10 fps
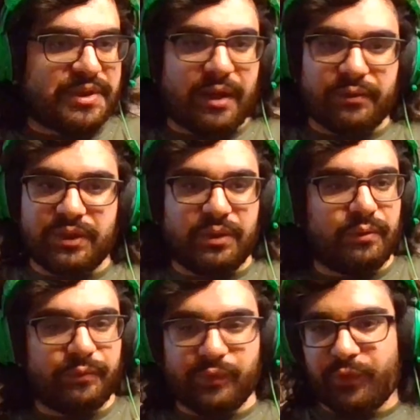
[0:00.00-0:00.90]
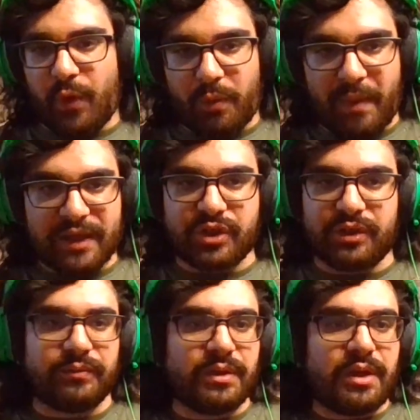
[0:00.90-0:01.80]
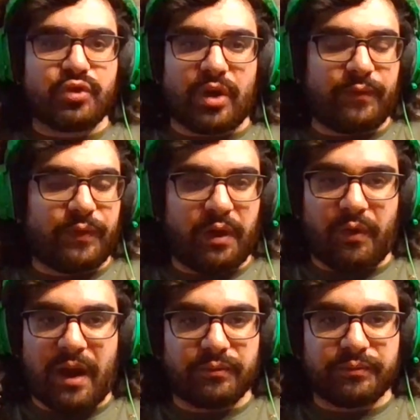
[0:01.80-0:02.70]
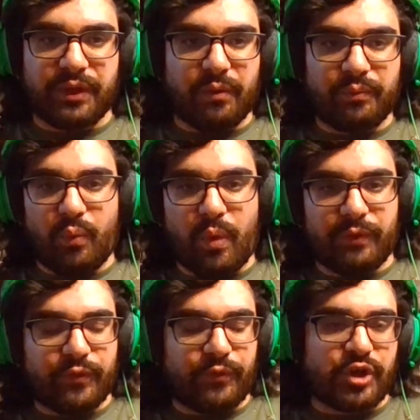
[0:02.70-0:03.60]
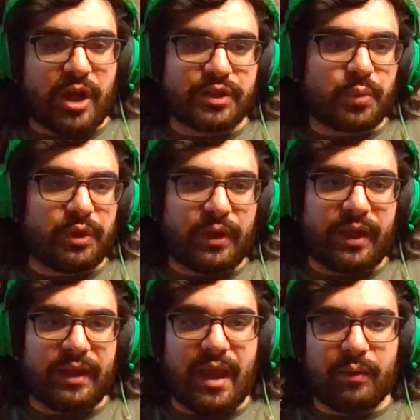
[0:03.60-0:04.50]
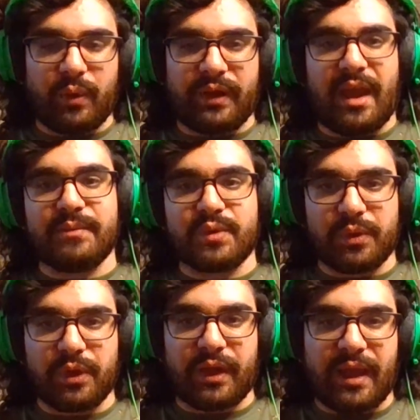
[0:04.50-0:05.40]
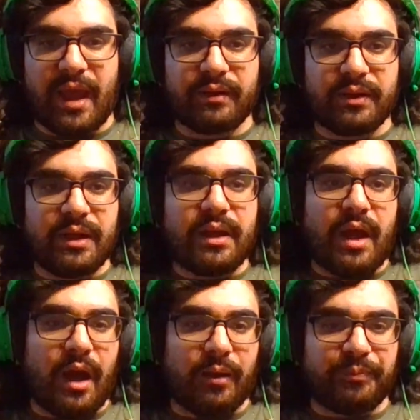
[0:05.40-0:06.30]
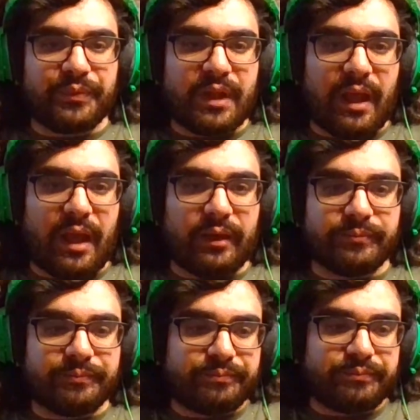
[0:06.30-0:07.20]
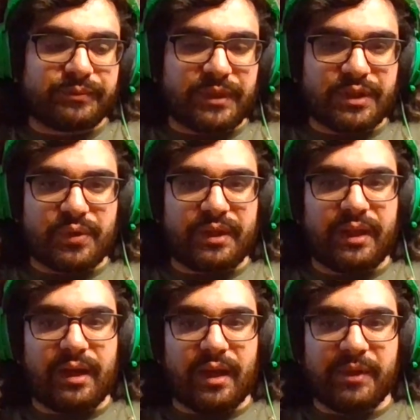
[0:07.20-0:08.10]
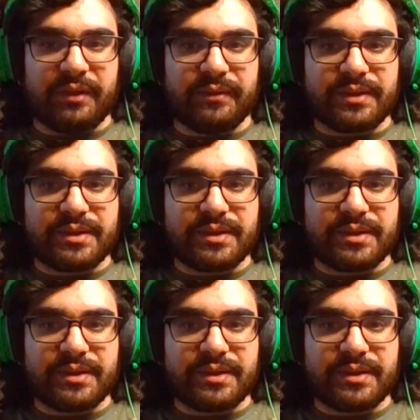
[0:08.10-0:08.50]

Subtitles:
down to photo matching, trying to figure out, what shots we're looking at, what games we're looking at. And it's really it. I mean,